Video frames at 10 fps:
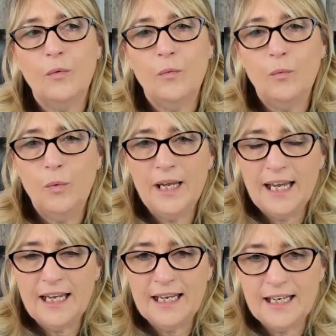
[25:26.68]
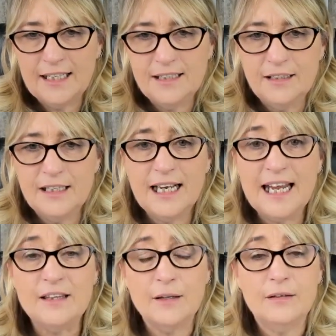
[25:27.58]
we can
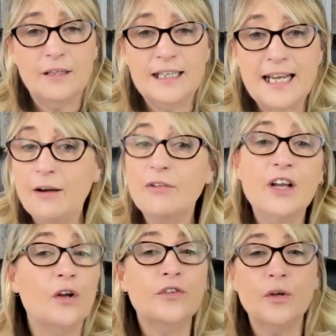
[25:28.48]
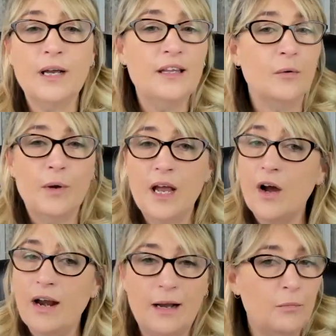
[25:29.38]
either carry on the way that we
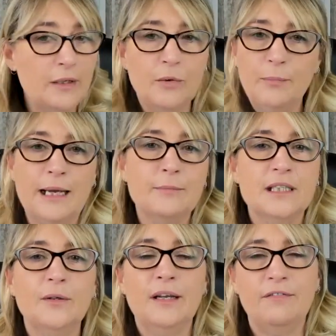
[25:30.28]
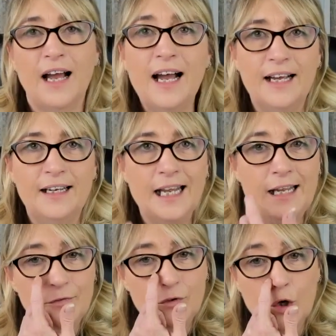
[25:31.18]
are and we will be absolutely fine,
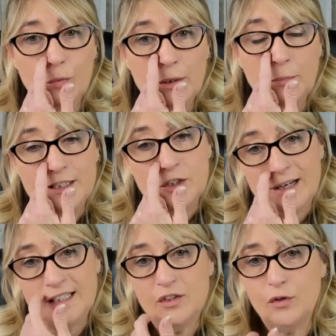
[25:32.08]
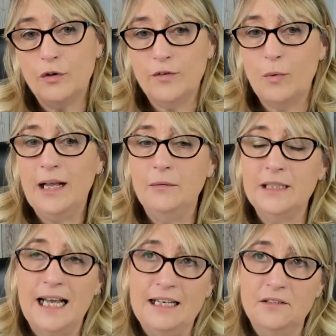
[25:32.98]
even though we'll be stressed and overwhelmed
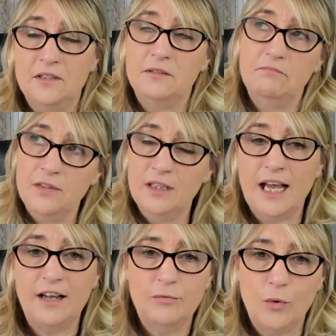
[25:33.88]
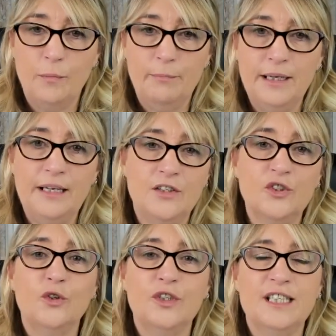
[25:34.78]
and life won't be as
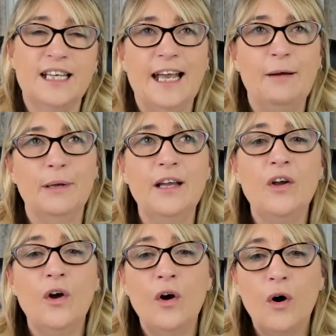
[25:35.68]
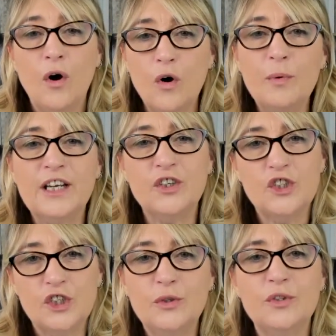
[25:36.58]
good as it can be, or we can
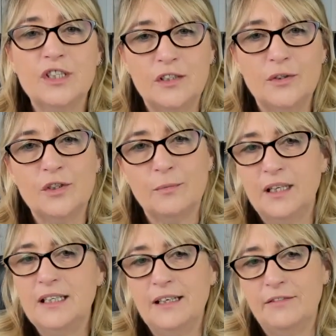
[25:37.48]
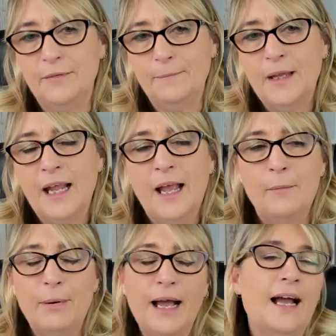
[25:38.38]
choose to do something different.
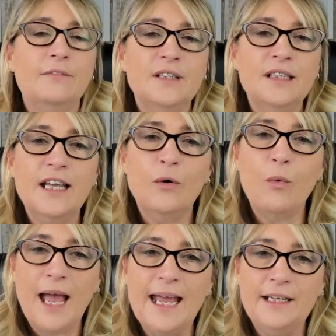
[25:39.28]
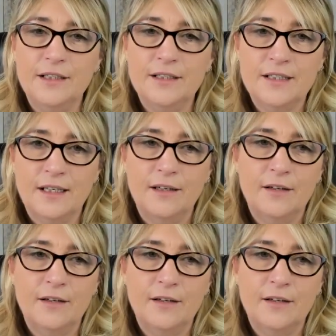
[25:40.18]
But having the awareness